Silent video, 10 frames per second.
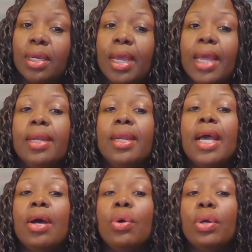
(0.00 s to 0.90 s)
And
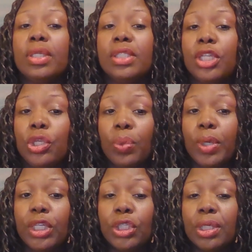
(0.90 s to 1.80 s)
now,
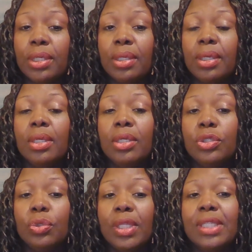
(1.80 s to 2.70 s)
continuation,
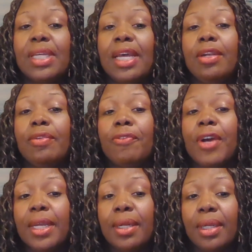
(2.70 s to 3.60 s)
do this. And
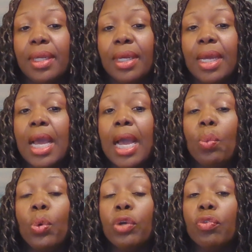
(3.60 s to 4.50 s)
finally, I
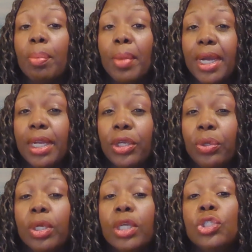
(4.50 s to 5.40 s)
want to remind you
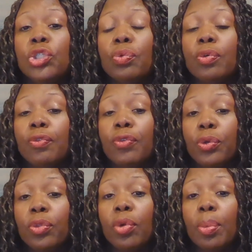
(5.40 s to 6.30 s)
to
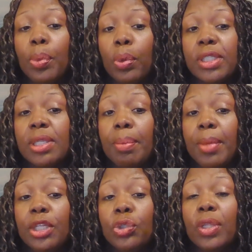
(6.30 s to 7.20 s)
review the report to
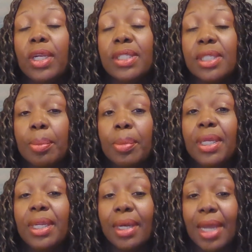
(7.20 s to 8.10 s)
make sure that it's
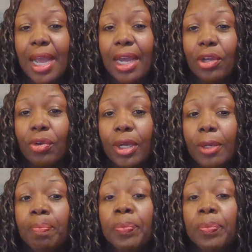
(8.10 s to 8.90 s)
complete and accurate.